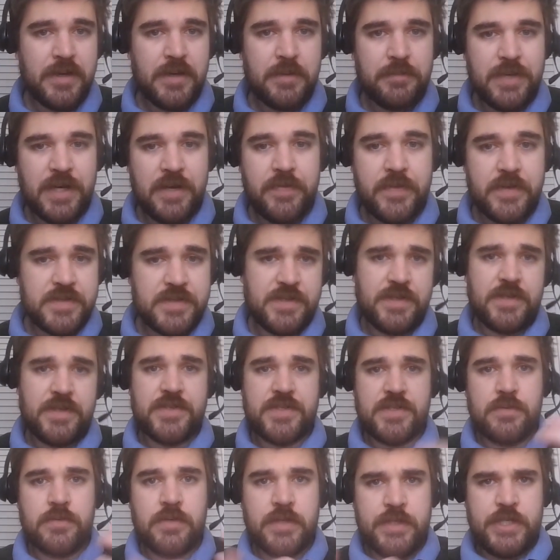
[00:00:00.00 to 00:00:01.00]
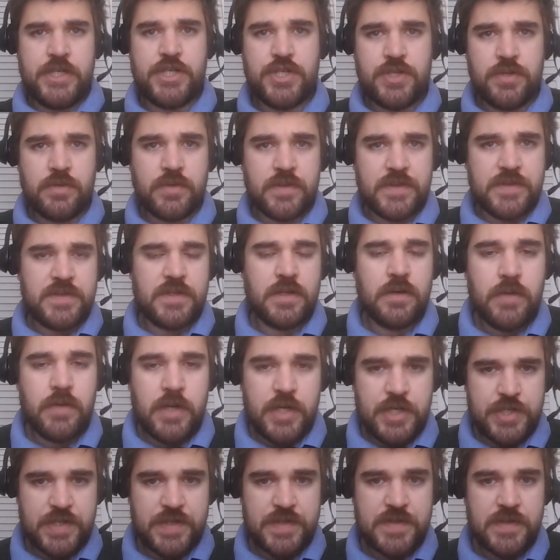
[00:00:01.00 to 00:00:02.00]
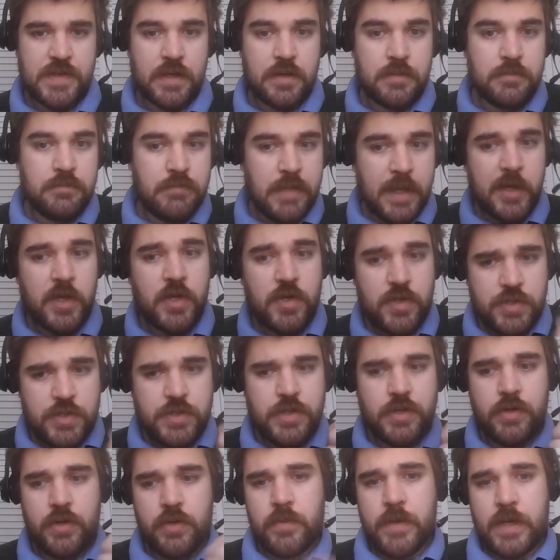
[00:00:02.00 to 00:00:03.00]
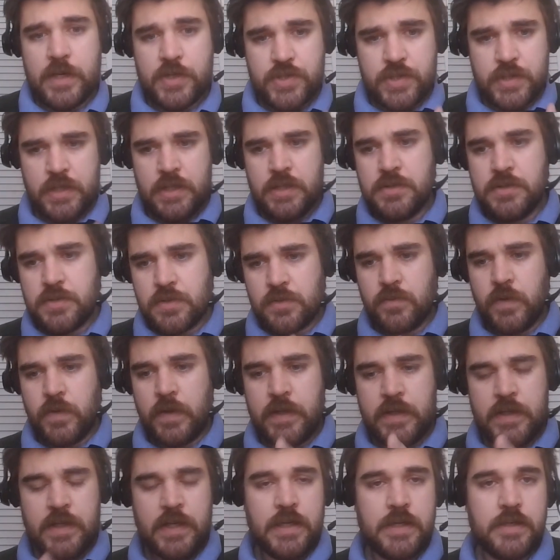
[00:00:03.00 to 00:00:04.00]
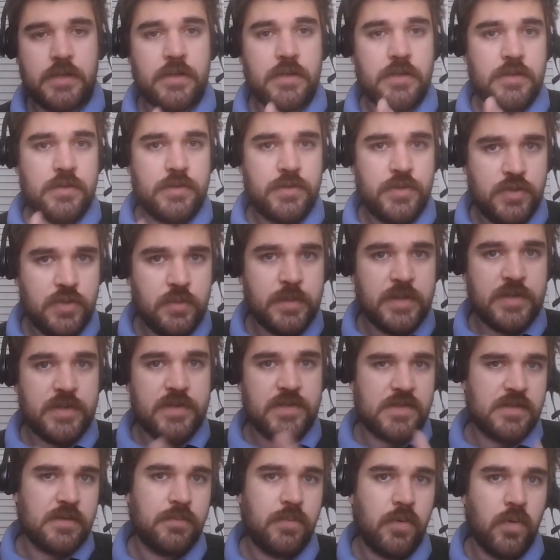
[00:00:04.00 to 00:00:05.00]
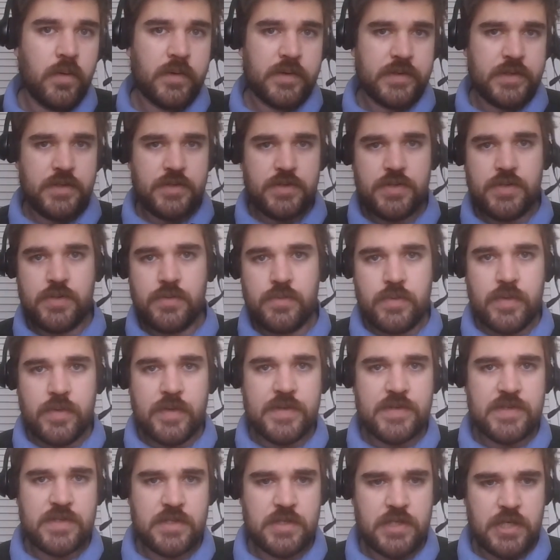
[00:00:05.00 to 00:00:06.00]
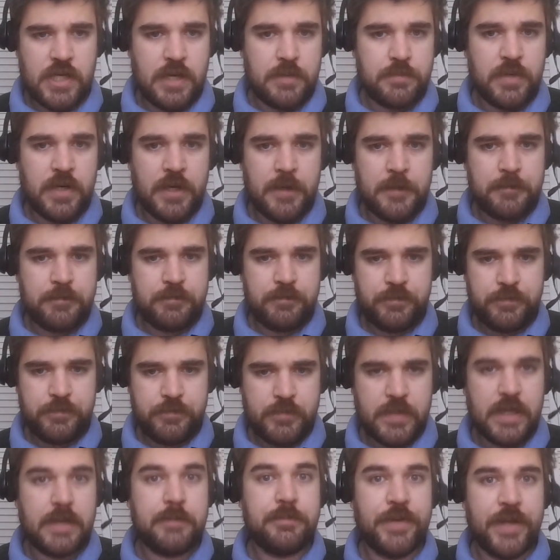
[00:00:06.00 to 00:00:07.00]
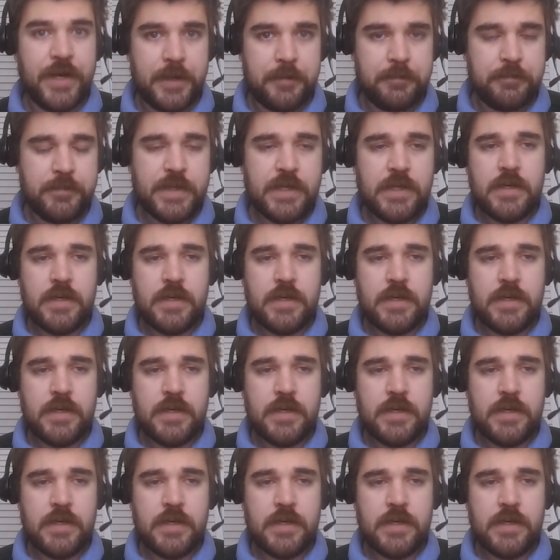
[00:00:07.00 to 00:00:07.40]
But there's also additional considerations like making sure you actually integrate in human support to this chatbot pipeline.